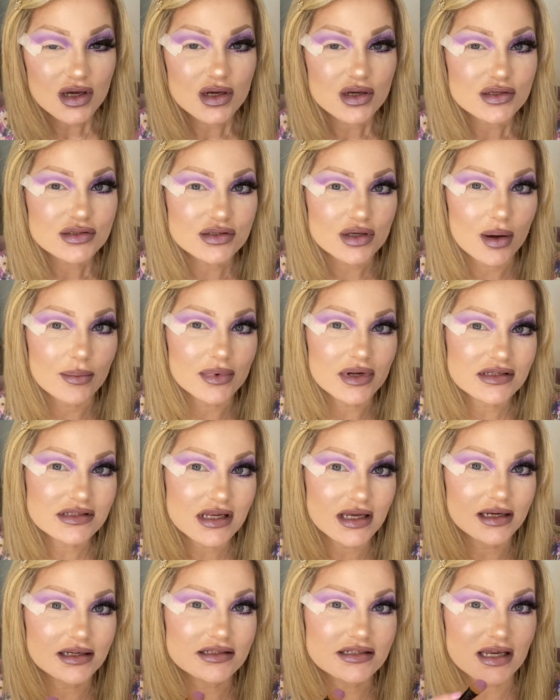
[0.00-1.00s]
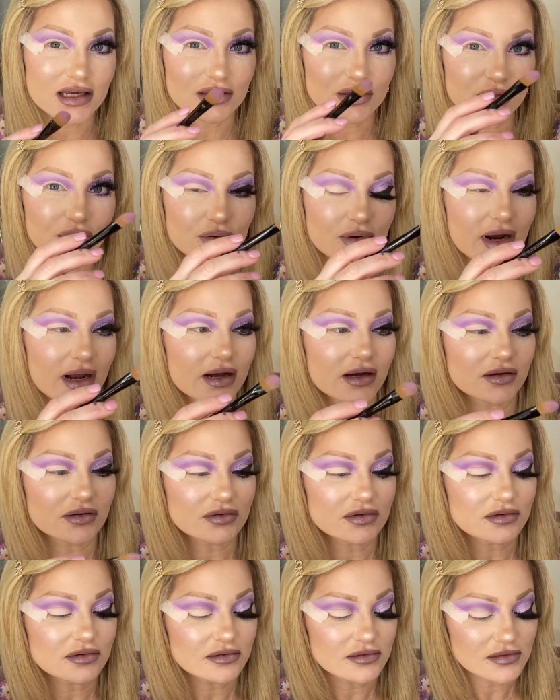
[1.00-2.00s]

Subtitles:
So I'm going to take the crown